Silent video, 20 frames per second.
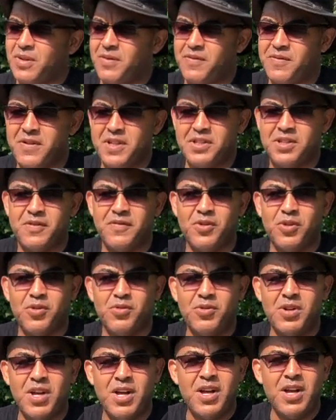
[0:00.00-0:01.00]
First of all,
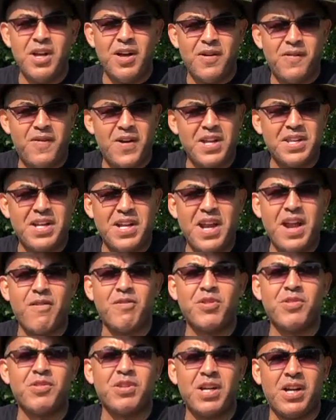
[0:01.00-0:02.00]
find an area
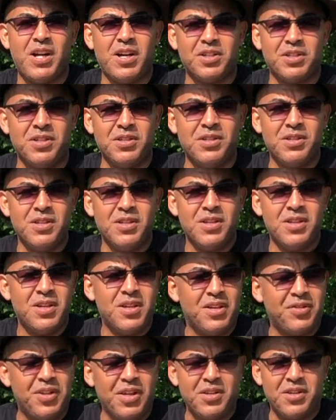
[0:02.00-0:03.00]
in your garden
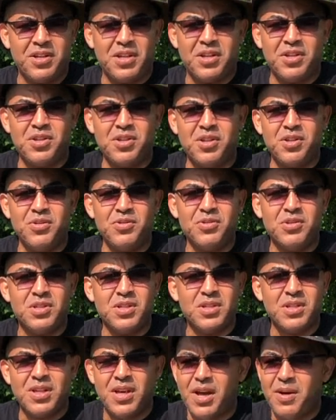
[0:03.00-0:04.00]
that you're going to use
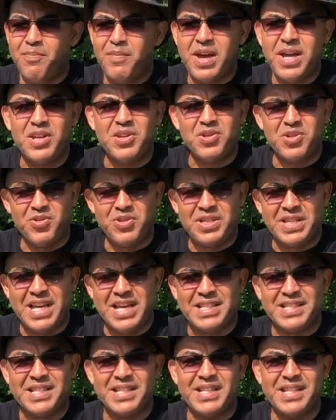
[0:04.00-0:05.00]
and make sure it
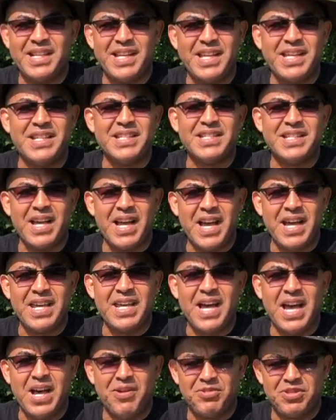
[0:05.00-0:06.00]
gets at least 8
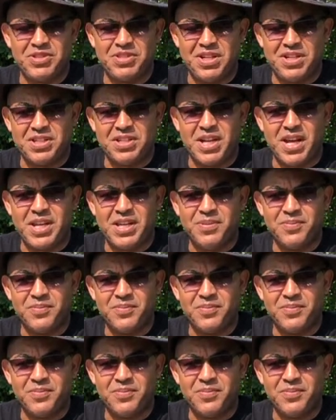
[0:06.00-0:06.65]
hours of sun a day.